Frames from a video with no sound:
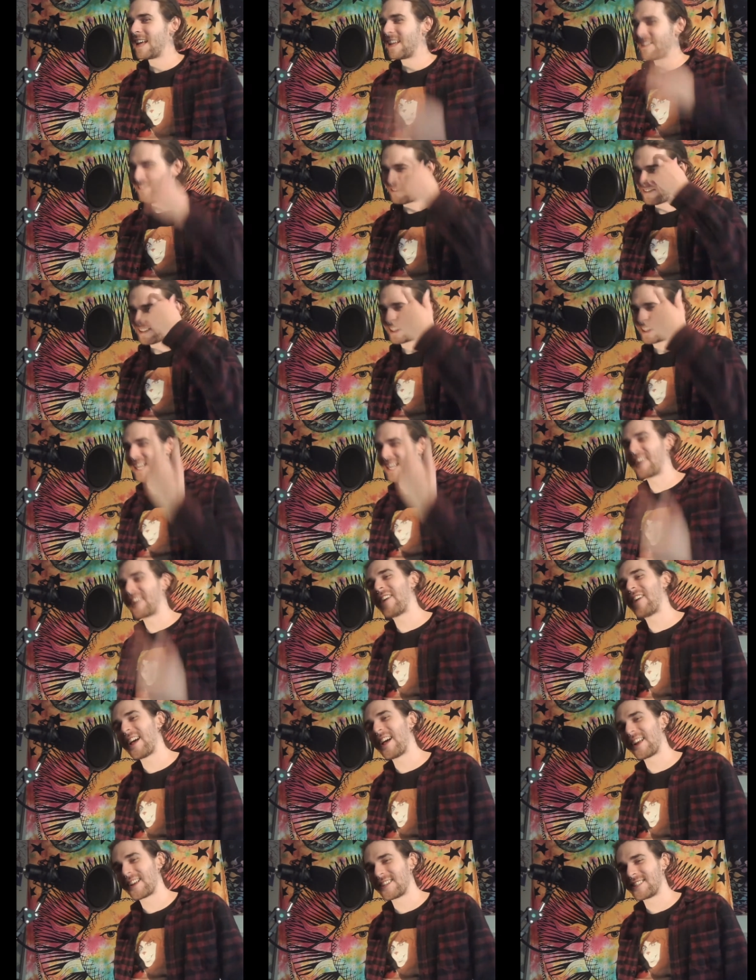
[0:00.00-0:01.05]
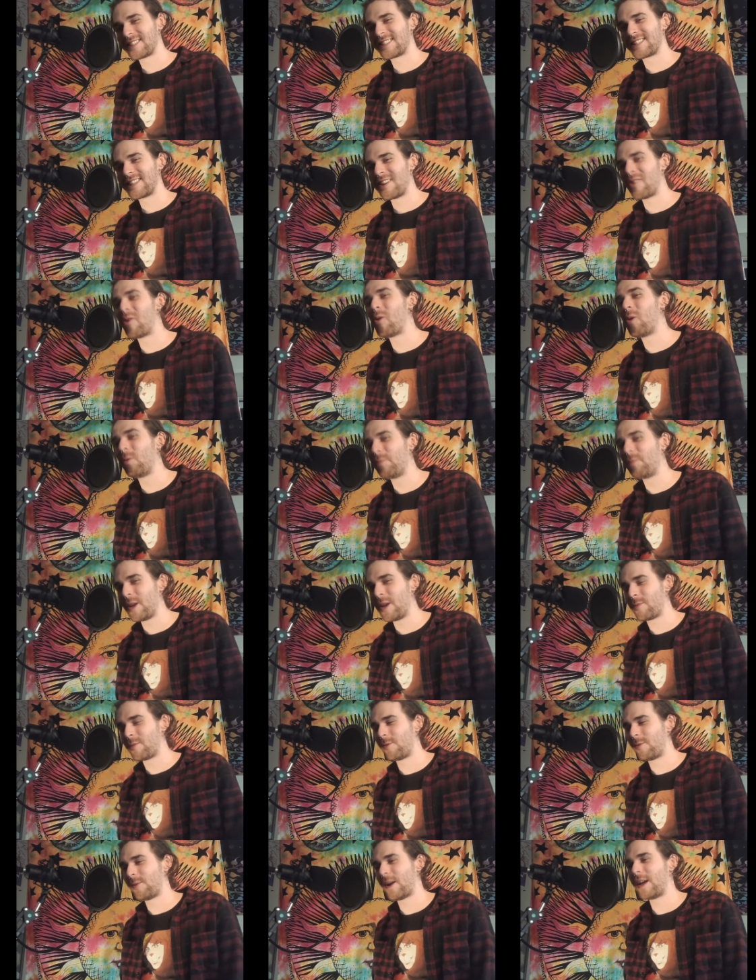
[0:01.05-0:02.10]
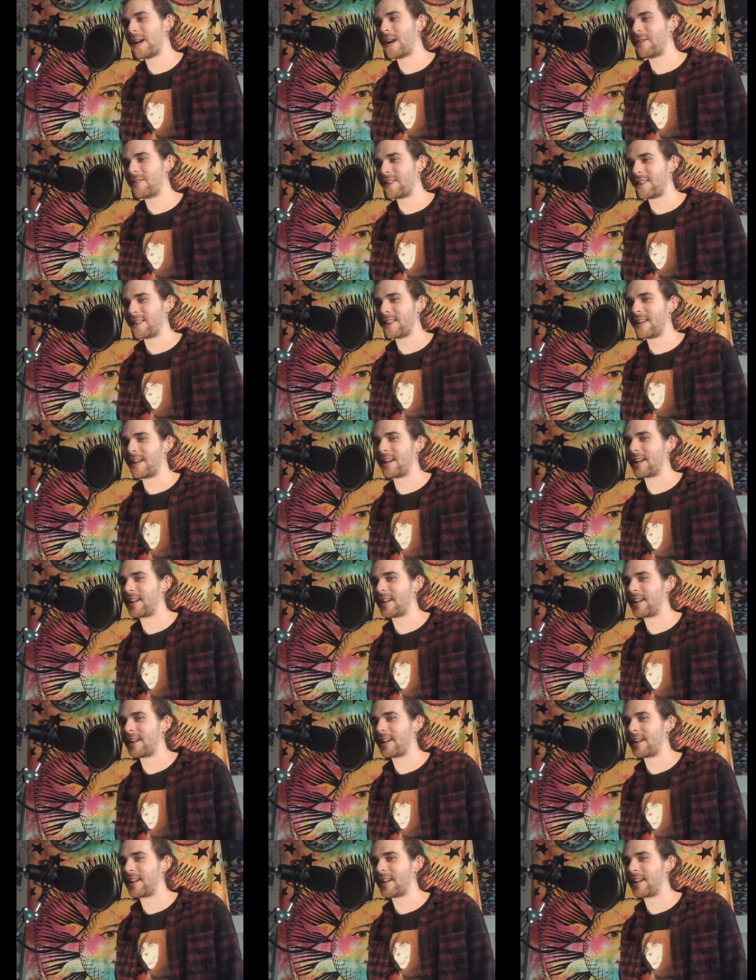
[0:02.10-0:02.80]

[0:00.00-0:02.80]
But think about it, because the old people run everything,